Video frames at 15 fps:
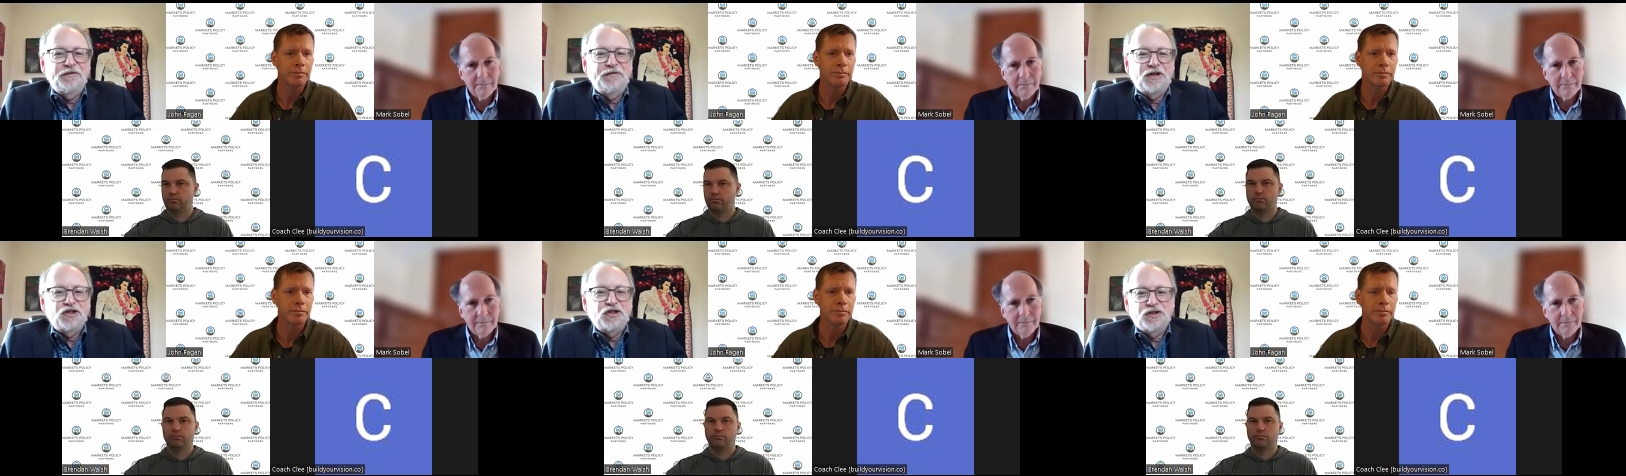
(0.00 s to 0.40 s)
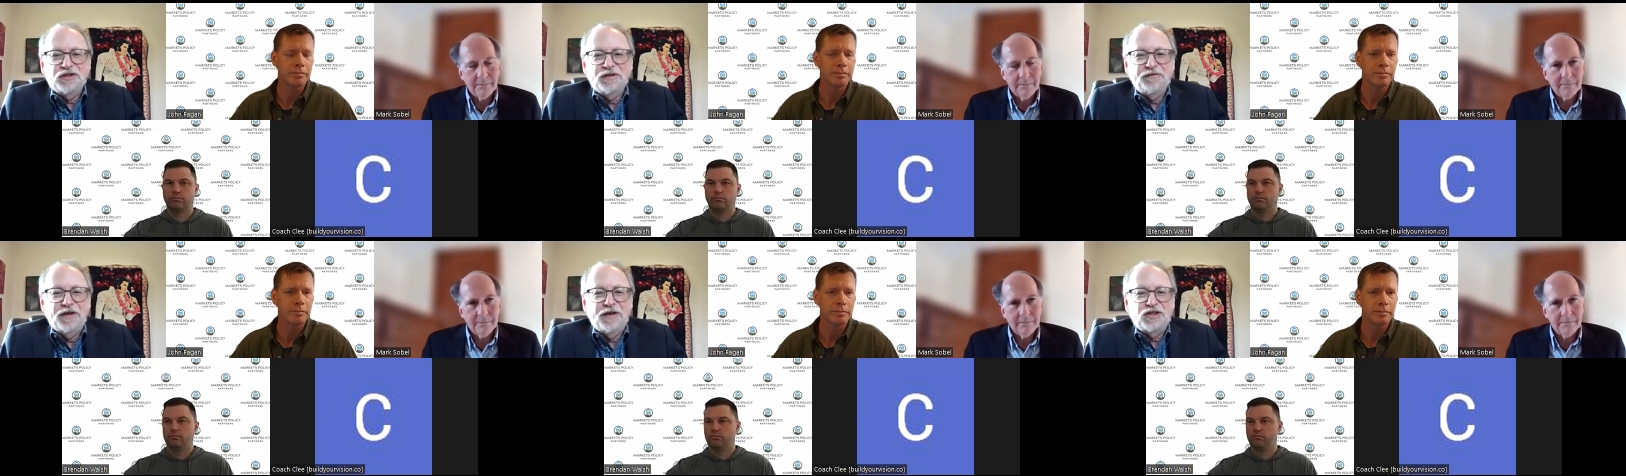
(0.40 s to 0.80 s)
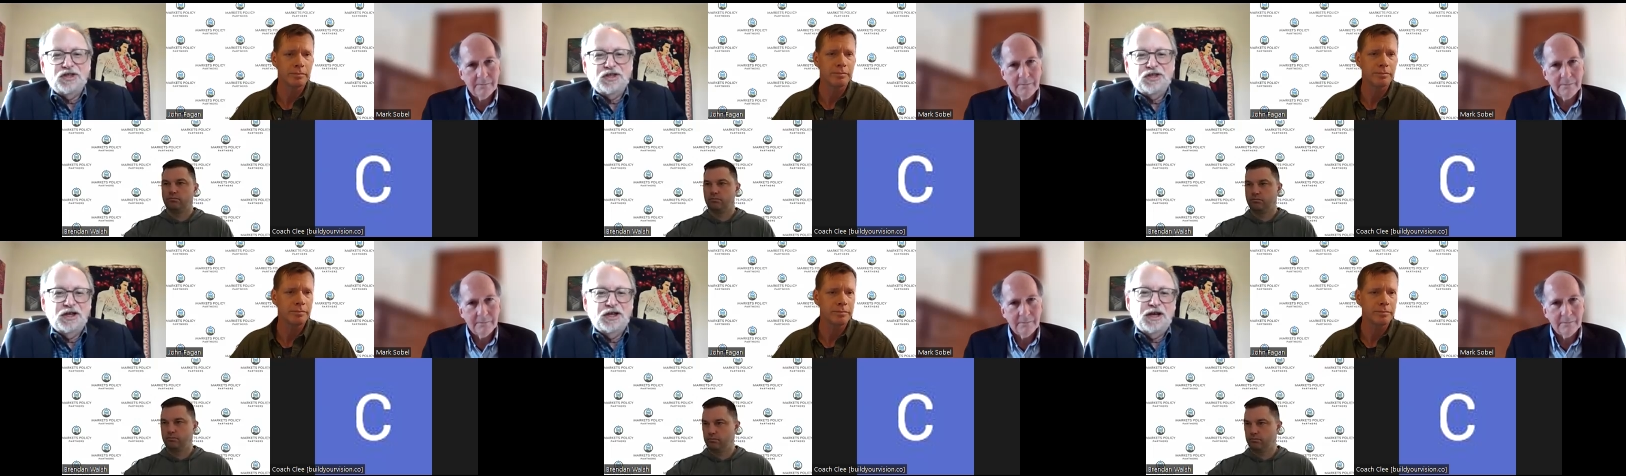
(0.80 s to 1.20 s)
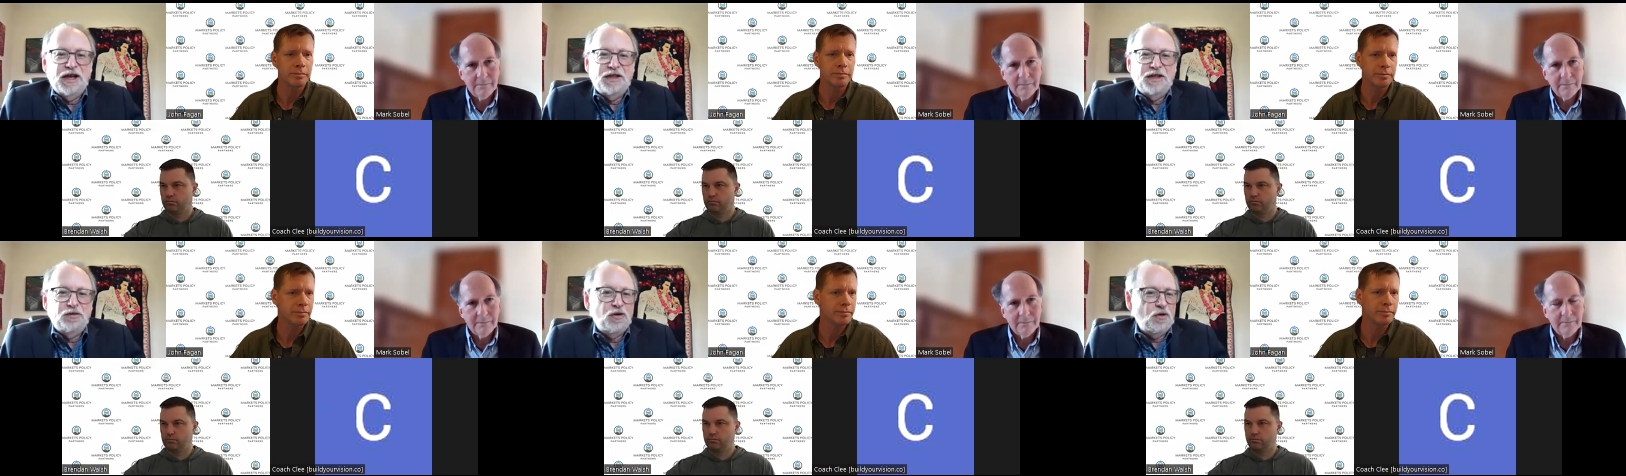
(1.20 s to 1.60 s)
Speaker 1: investors invest uh,
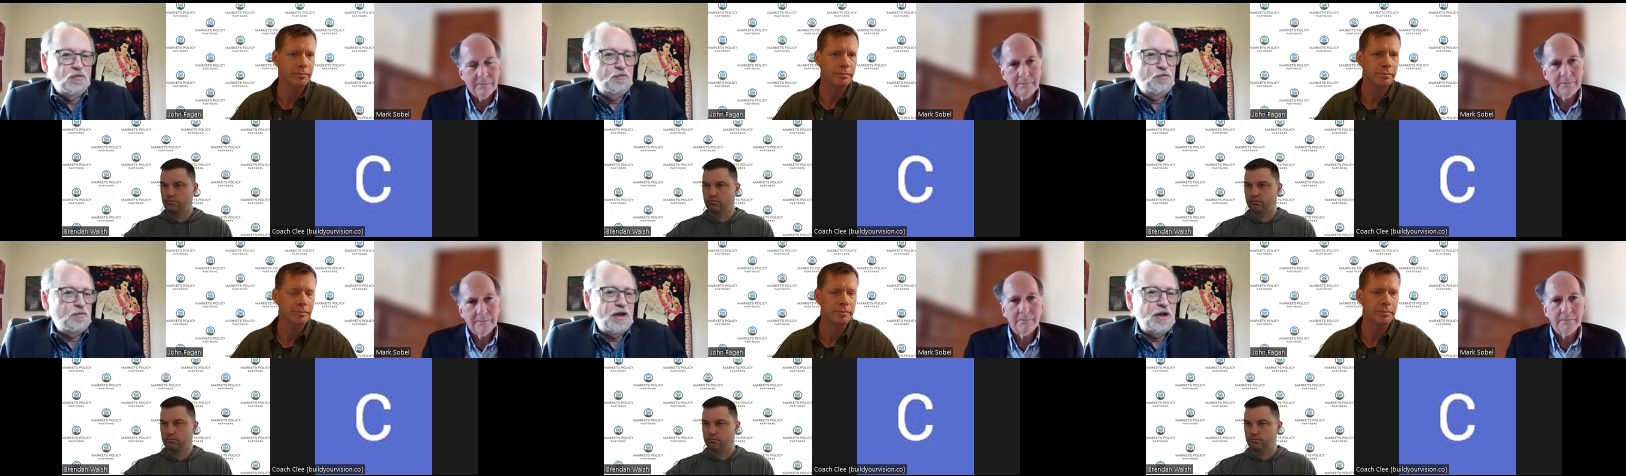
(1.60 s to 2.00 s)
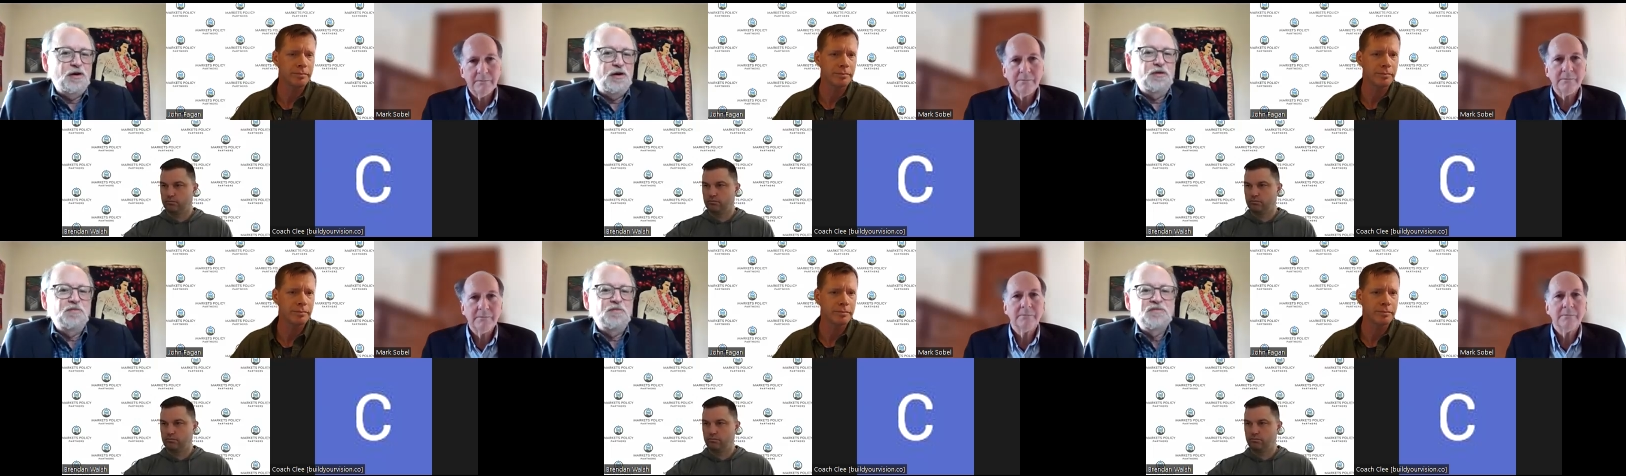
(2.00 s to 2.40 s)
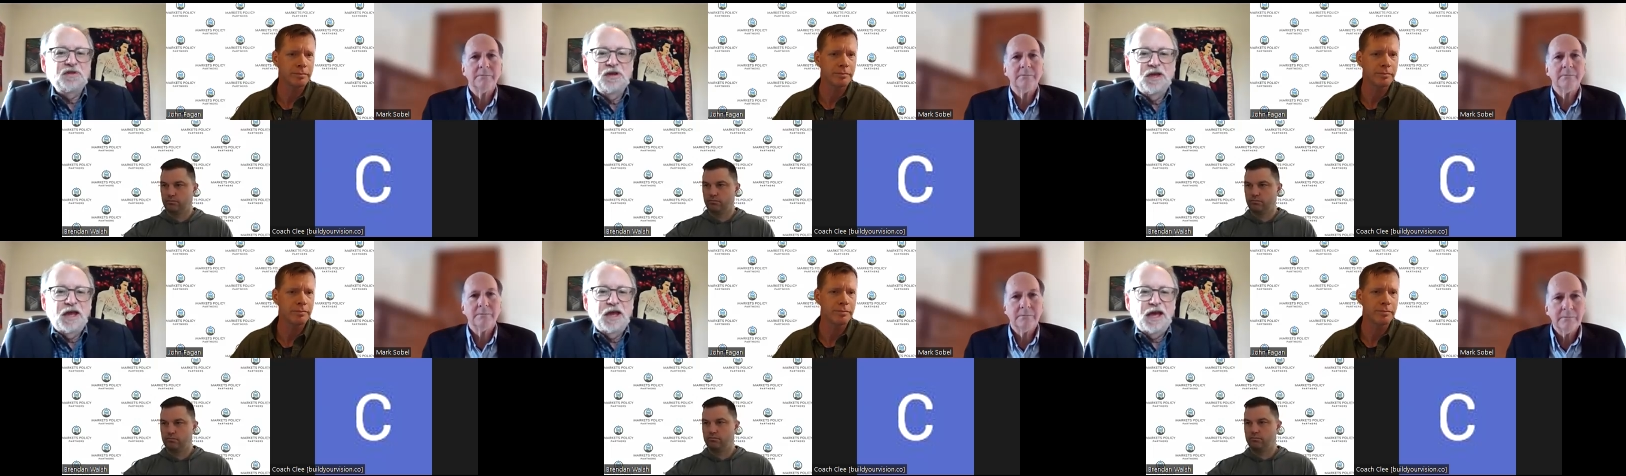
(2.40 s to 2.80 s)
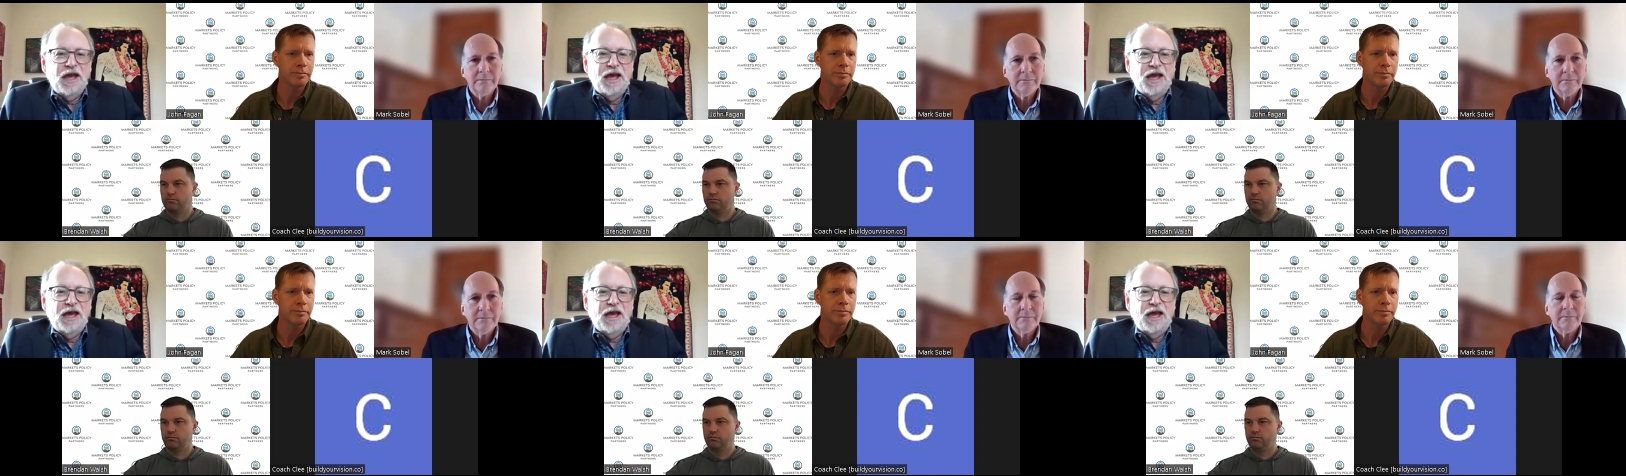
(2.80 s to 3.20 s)
at their own peril,
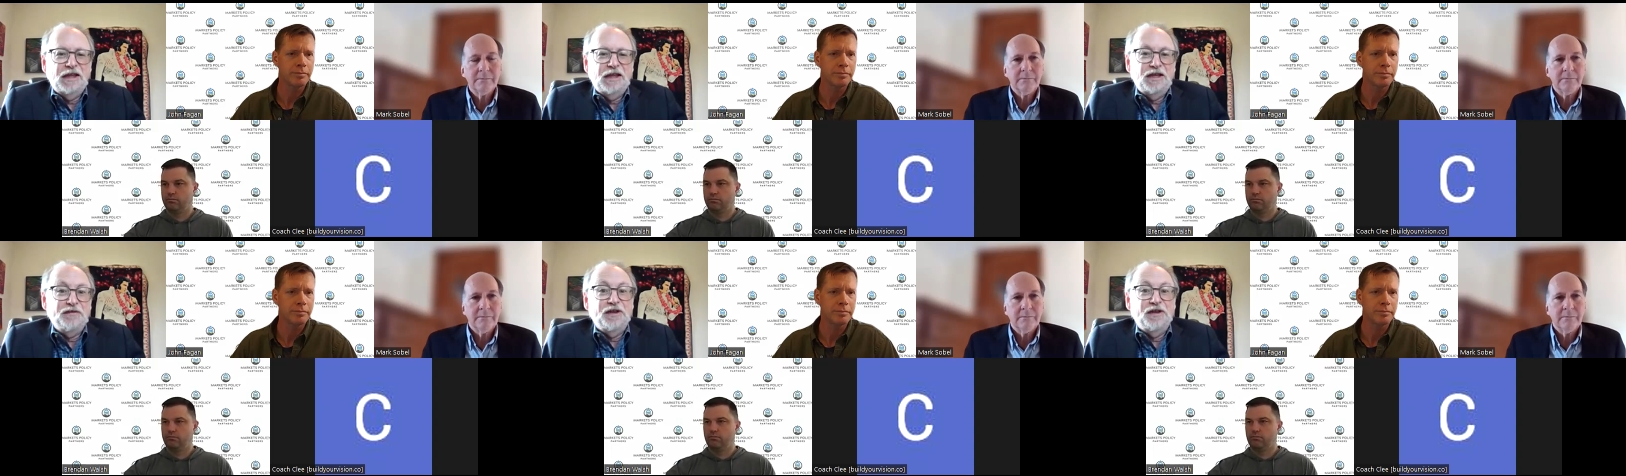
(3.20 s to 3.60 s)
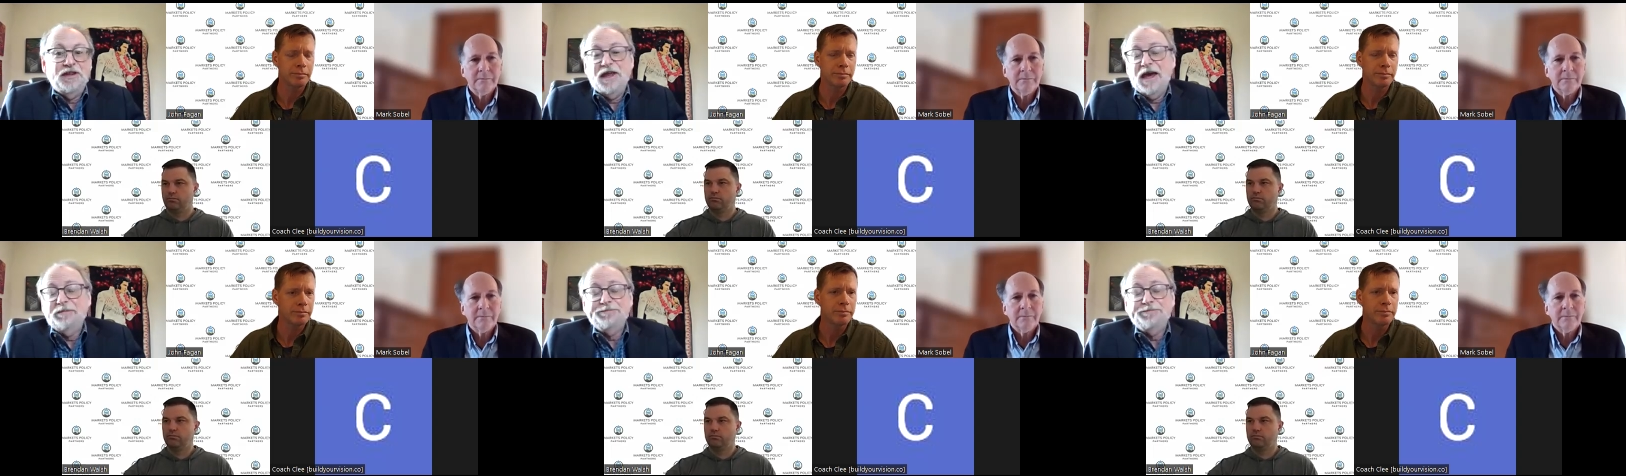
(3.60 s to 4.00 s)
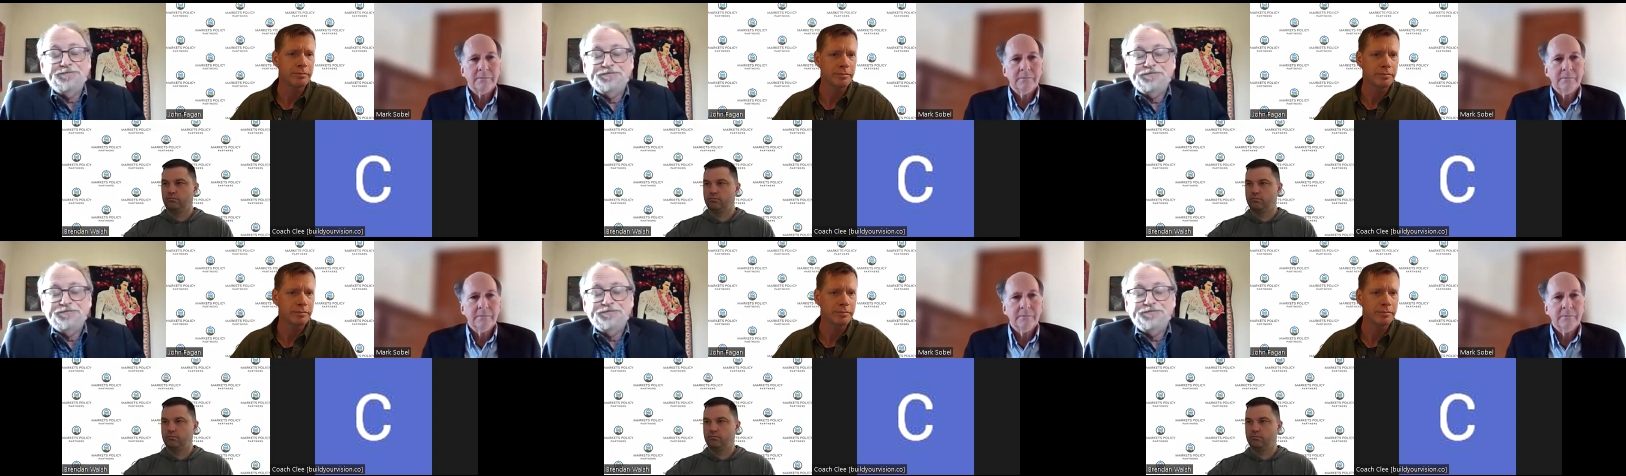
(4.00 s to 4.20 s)
and, and leave it at that.